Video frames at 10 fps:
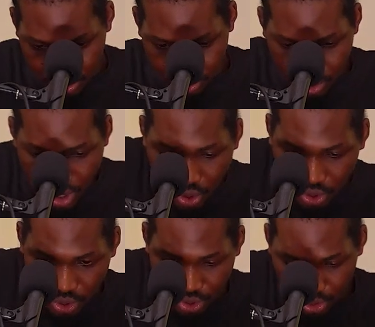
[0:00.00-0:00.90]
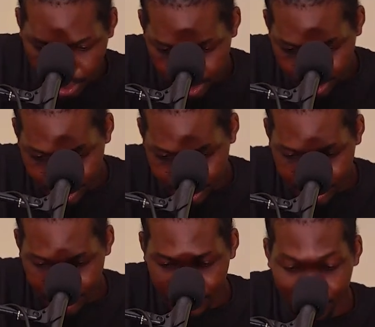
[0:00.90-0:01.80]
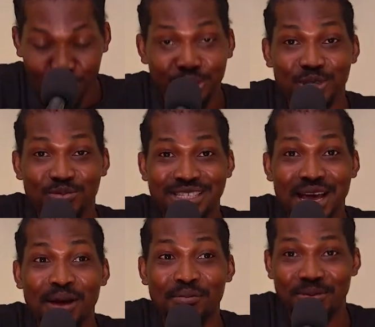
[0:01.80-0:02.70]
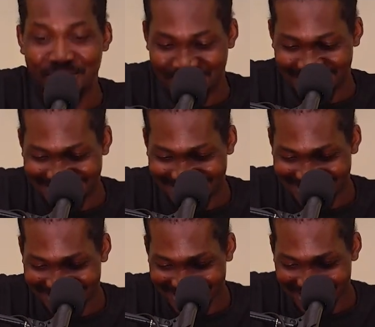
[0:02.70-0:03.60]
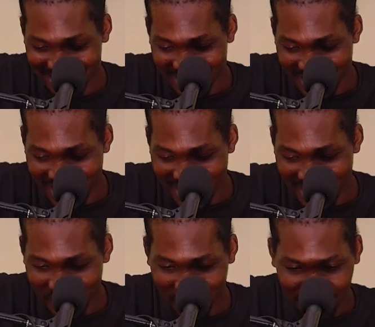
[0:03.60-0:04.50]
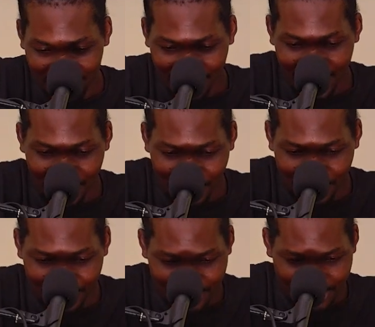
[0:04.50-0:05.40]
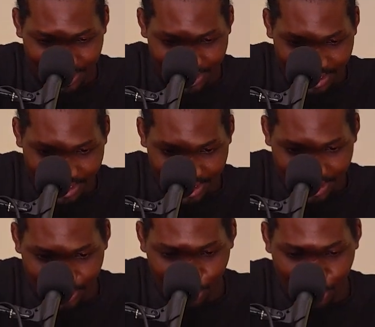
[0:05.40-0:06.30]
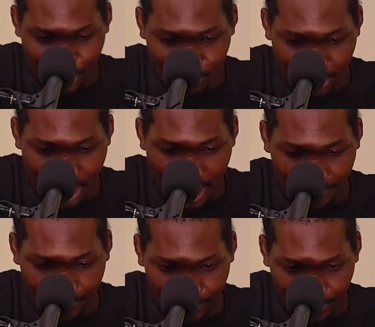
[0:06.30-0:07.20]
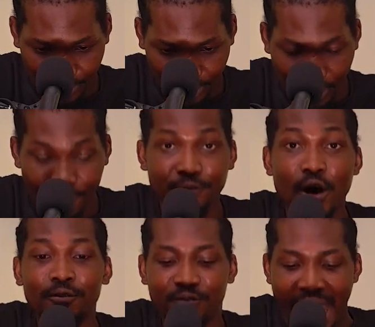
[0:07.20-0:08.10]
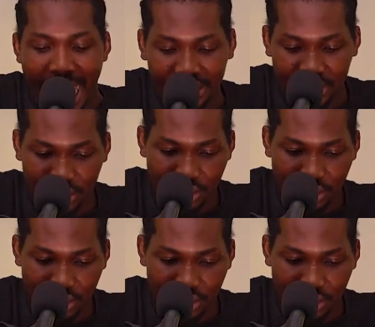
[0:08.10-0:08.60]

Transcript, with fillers: Woo! The truth is bitter, my people. Eh? I know. The truth is bitter. Fun fact